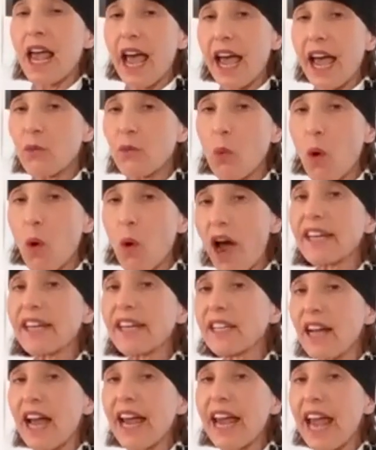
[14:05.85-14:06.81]
And why
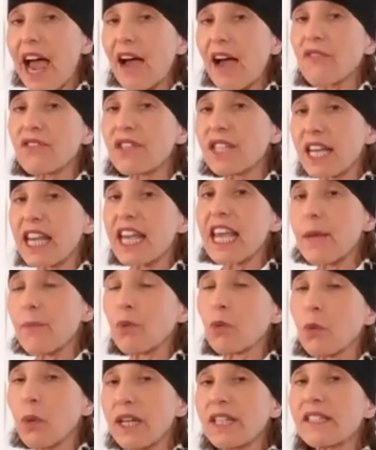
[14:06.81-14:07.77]
did I have to
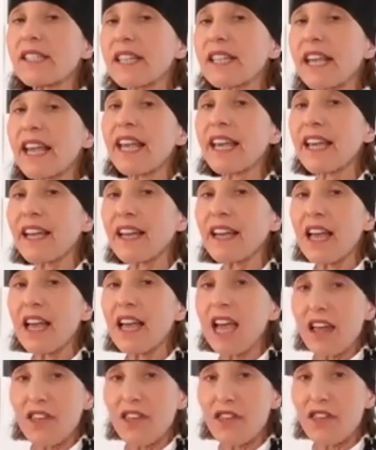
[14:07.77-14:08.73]
keep whisking
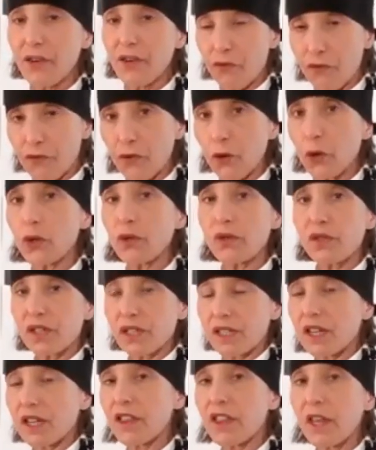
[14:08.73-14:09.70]
the
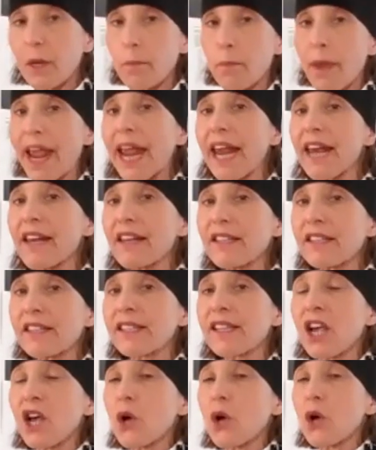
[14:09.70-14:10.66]

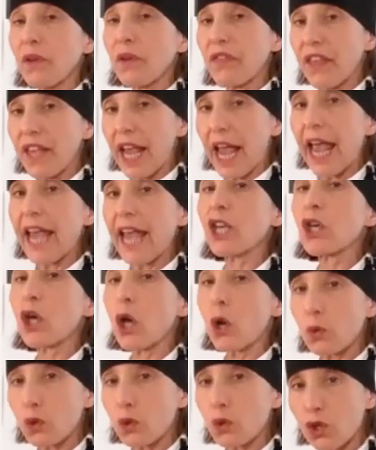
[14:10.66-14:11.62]
base with the egg
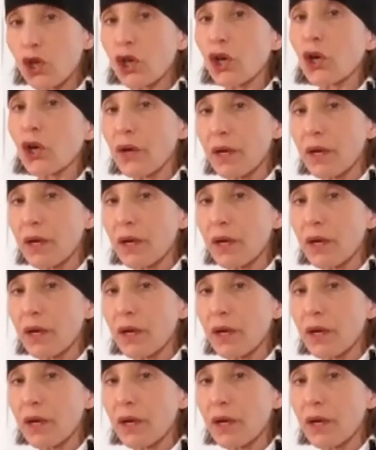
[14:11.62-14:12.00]
yolk, sugar,